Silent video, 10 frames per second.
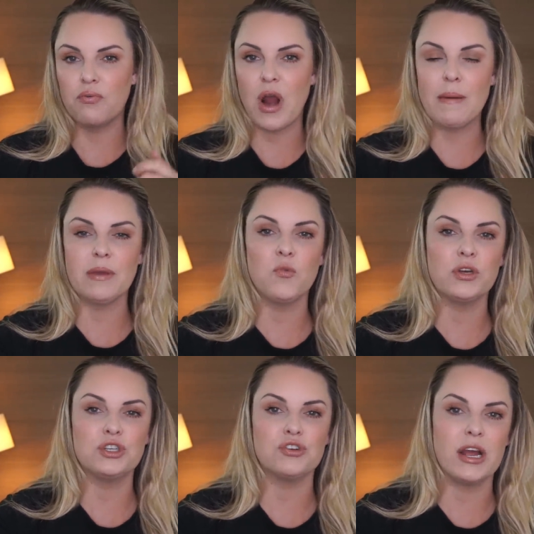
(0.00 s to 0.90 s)
priming
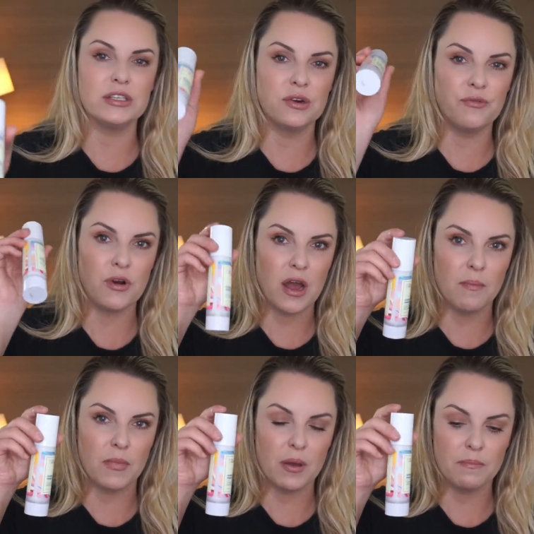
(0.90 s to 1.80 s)
moisturizer
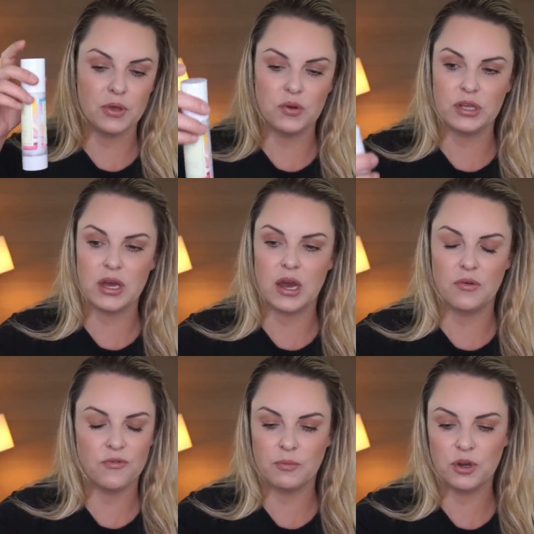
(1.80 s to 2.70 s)
from beauty
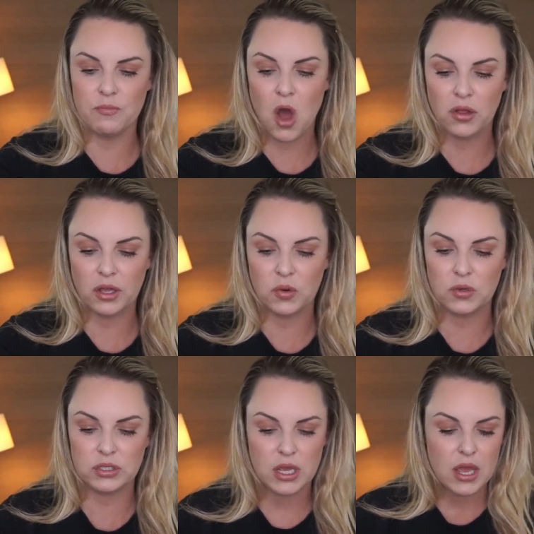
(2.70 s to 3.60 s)
uh, from good
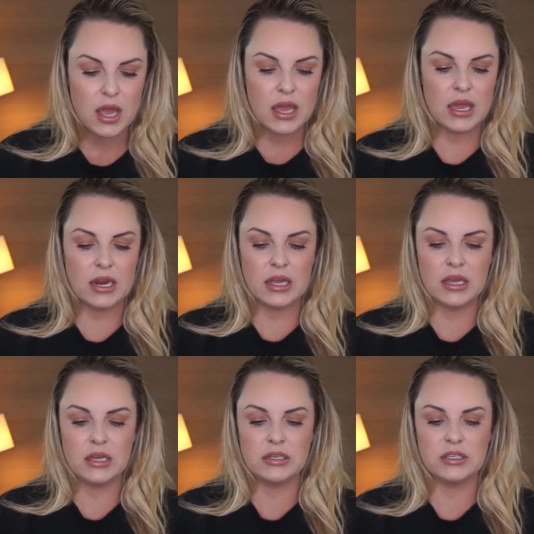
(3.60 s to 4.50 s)
molecules it
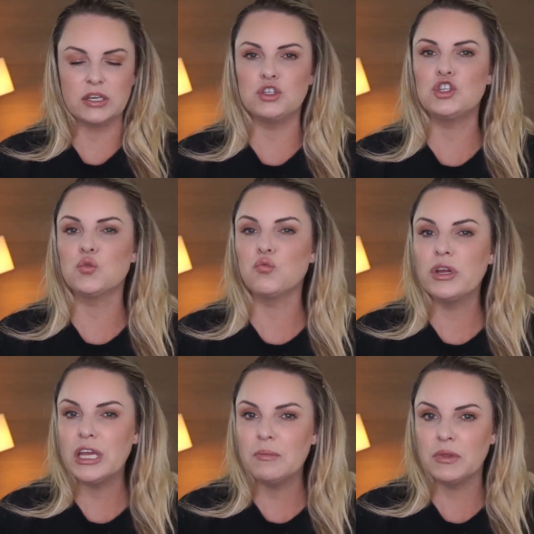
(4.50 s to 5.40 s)
is
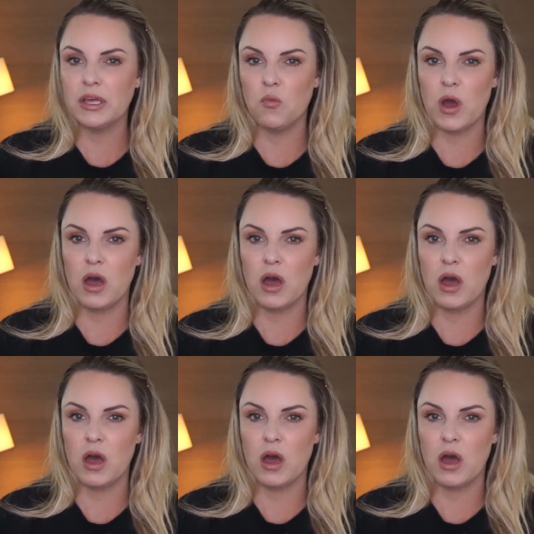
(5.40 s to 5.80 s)
extremely